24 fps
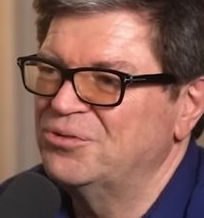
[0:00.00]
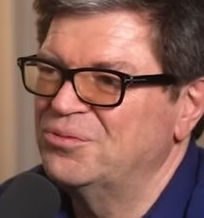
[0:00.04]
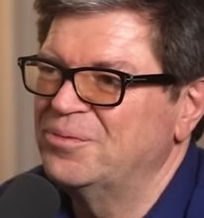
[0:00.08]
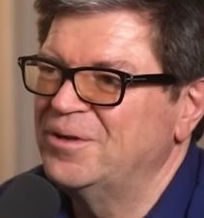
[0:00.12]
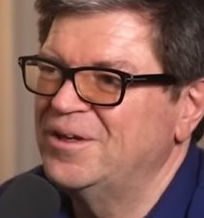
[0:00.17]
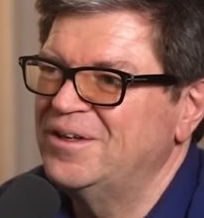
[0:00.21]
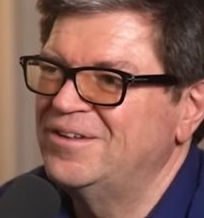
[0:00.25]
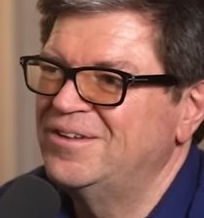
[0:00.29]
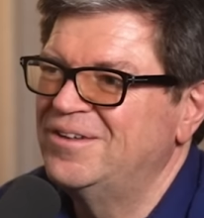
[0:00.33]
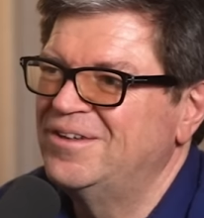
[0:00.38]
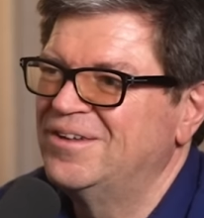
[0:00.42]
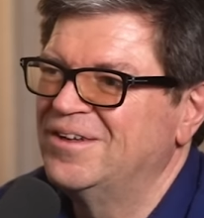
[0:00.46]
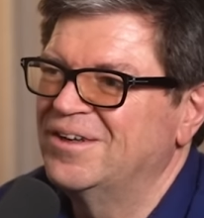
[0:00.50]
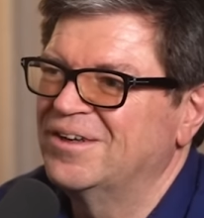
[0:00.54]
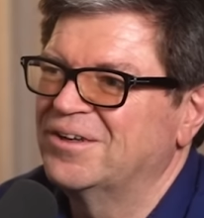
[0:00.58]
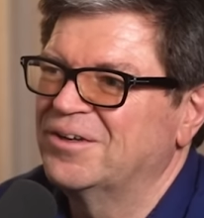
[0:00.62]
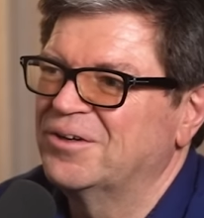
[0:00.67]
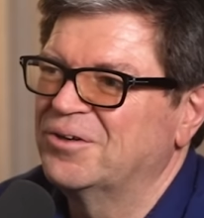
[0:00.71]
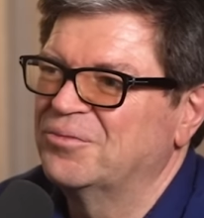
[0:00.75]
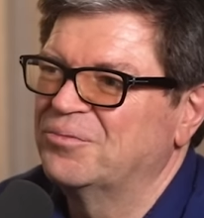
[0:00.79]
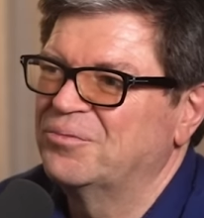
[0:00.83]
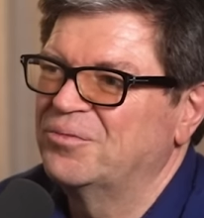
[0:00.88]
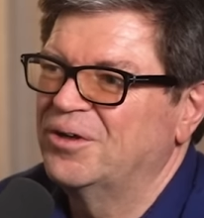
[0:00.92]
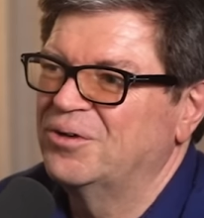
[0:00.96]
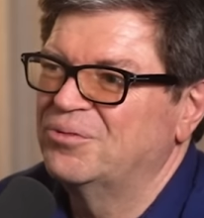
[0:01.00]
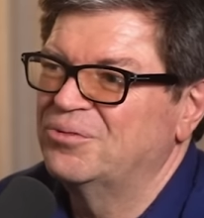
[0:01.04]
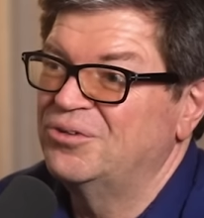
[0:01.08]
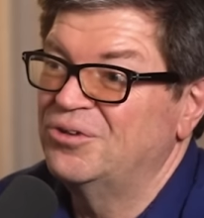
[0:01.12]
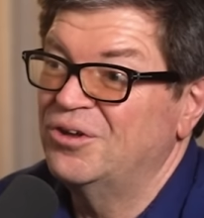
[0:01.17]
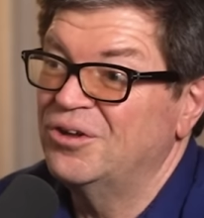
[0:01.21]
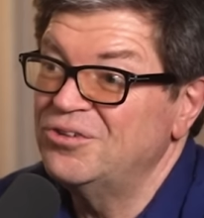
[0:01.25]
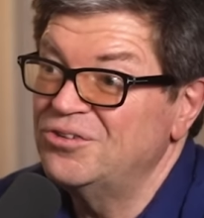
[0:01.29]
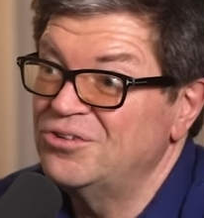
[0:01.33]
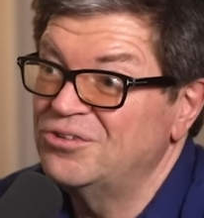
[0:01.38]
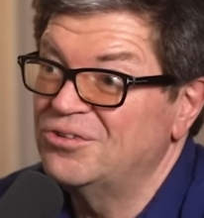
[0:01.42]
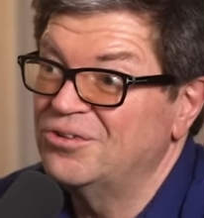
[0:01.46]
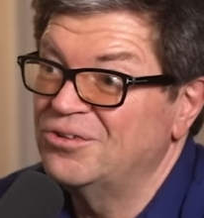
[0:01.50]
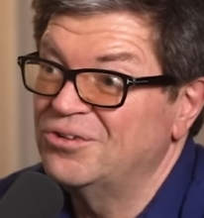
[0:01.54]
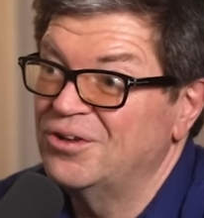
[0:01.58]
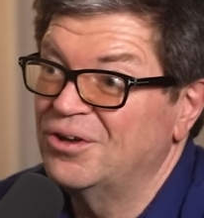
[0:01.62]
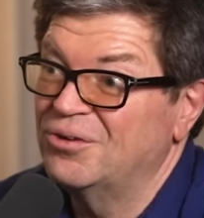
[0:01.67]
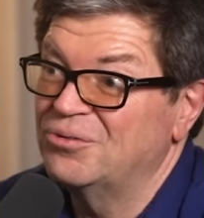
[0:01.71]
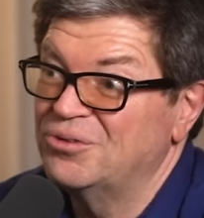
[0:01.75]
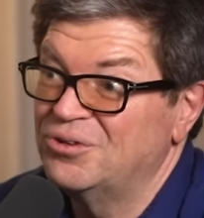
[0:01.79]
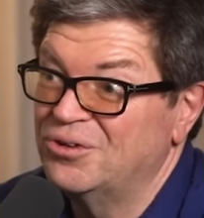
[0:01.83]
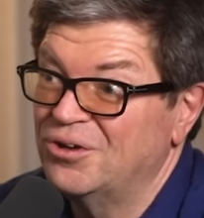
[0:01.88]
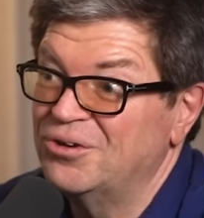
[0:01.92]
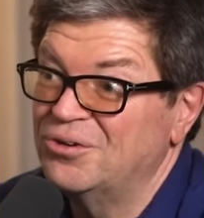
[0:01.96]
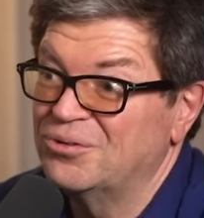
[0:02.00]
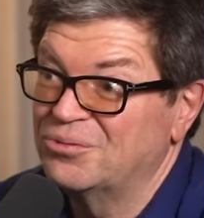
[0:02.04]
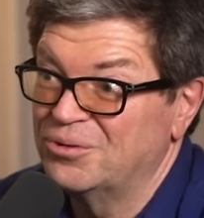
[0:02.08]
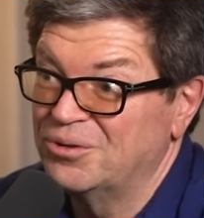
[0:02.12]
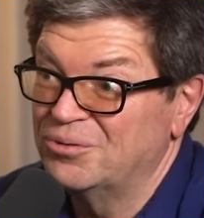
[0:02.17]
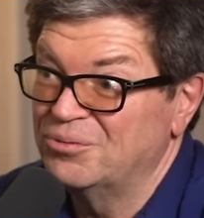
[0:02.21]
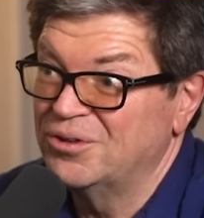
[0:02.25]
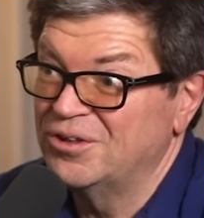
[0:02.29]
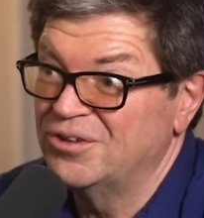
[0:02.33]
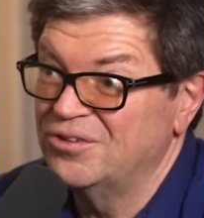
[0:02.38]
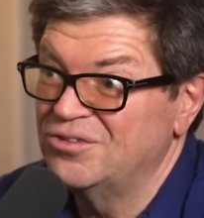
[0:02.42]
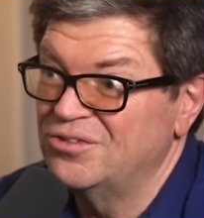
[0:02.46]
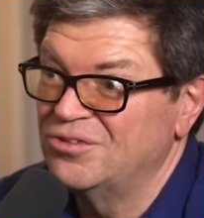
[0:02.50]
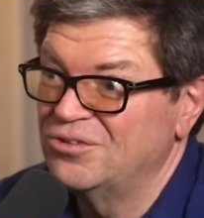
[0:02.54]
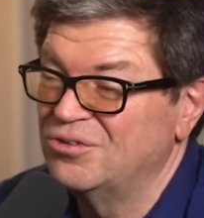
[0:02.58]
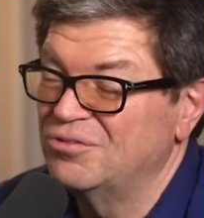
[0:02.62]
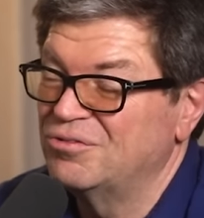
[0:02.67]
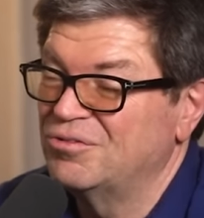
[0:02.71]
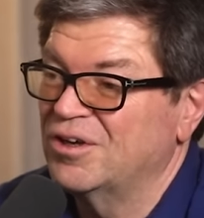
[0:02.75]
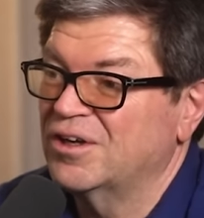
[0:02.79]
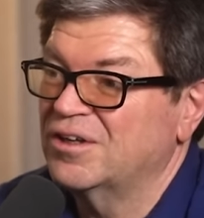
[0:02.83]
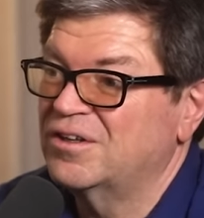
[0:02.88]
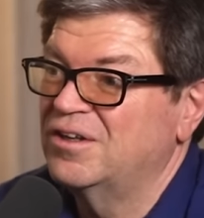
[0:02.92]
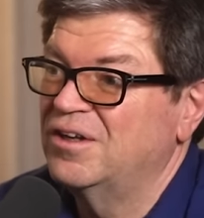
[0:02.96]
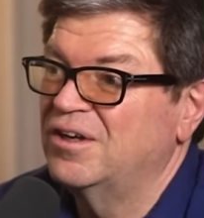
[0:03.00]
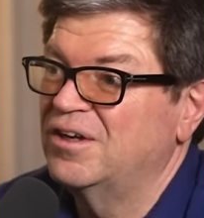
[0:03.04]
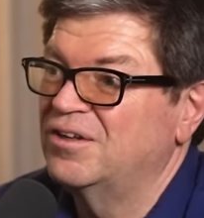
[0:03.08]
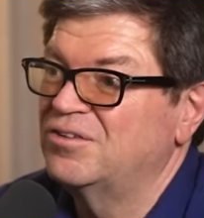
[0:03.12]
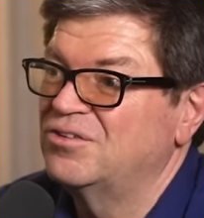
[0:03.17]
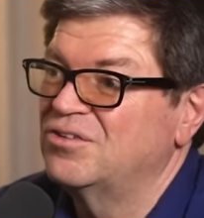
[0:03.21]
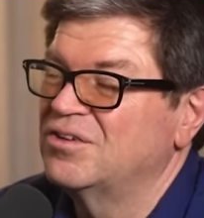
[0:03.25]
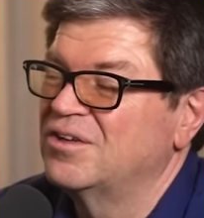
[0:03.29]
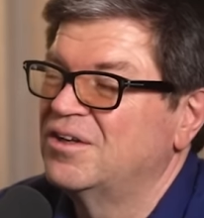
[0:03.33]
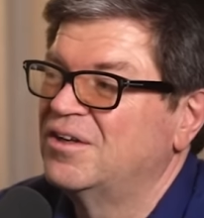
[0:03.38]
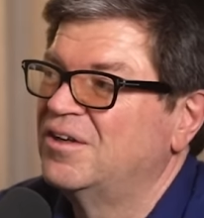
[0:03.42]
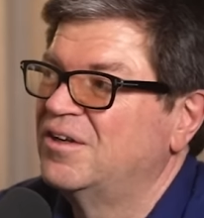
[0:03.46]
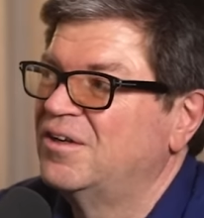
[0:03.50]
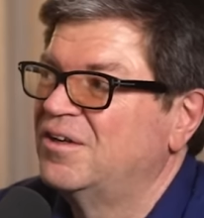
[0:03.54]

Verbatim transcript: you made um, i would not dis- i would not agree with the fact that